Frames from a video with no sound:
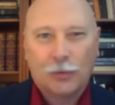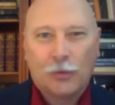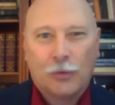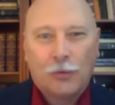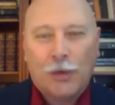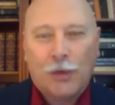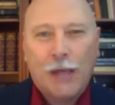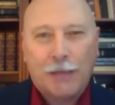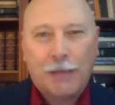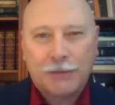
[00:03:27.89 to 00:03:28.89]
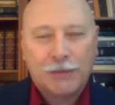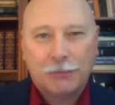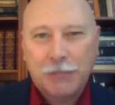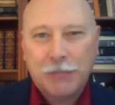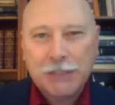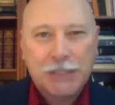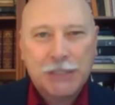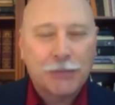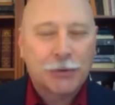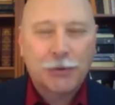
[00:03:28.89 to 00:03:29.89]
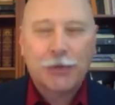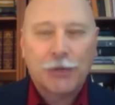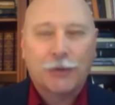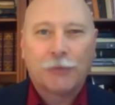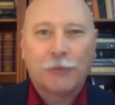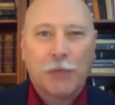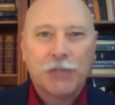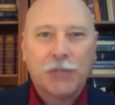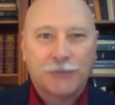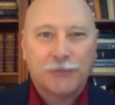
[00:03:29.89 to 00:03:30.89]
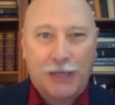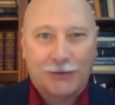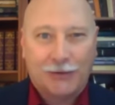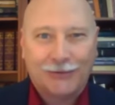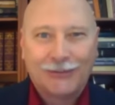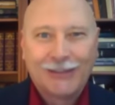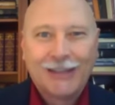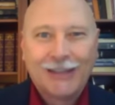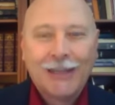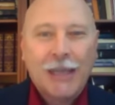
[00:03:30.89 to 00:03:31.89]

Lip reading: What happens if a PC with critical information fails?